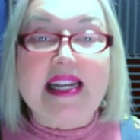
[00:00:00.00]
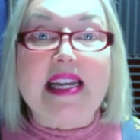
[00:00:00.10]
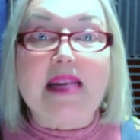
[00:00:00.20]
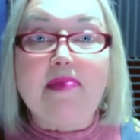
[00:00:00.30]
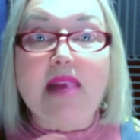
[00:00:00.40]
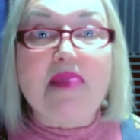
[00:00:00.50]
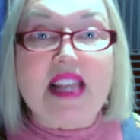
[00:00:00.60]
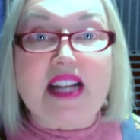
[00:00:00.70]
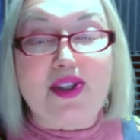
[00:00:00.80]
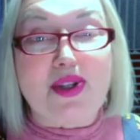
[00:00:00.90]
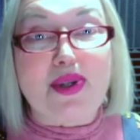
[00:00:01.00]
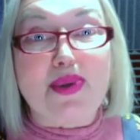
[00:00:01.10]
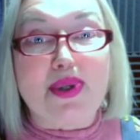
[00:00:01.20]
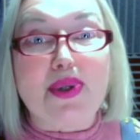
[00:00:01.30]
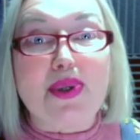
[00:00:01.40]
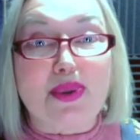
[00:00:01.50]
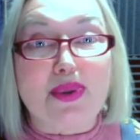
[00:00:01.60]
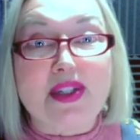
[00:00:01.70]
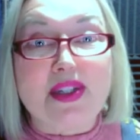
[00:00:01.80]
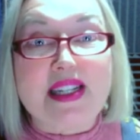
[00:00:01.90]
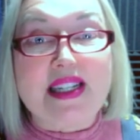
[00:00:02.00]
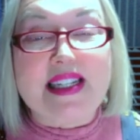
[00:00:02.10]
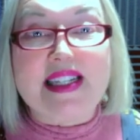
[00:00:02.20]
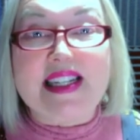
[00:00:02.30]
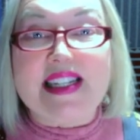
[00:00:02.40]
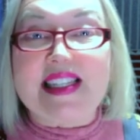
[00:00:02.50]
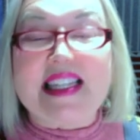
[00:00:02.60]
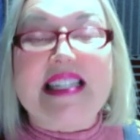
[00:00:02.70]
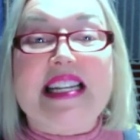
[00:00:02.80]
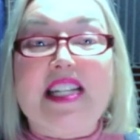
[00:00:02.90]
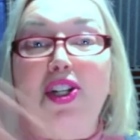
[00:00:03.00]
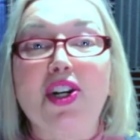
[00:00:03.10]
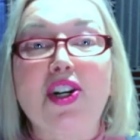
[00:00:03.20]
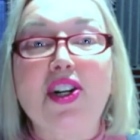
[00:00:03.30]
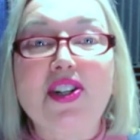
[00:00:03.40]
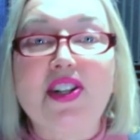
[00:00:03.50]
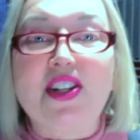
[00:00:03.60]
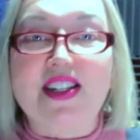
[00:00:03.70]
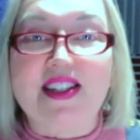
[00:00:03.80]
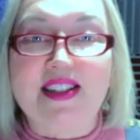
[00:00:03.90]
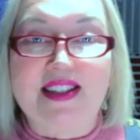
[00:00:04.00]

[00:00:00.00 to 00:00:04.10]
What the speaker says: and maybe that's you too. It's an eternal